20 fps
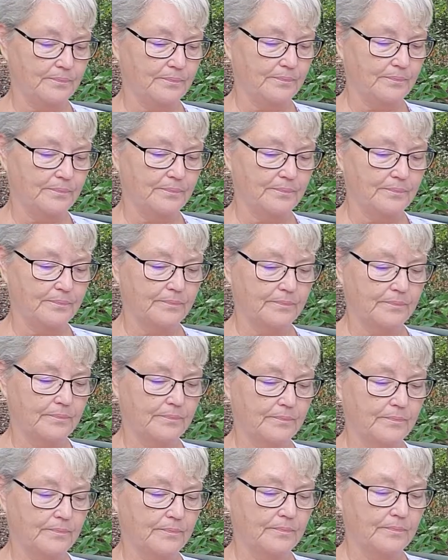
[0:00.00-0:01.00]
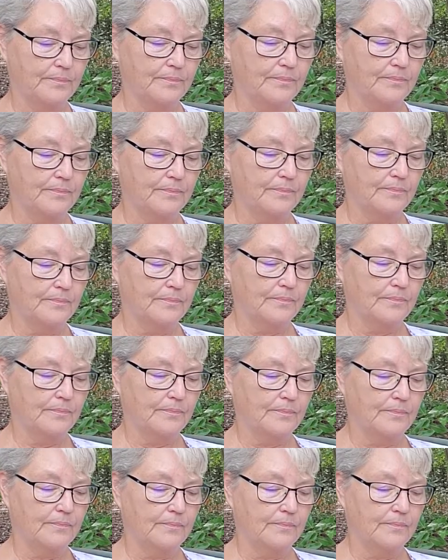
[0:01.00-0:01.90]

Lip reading: (no one is talking)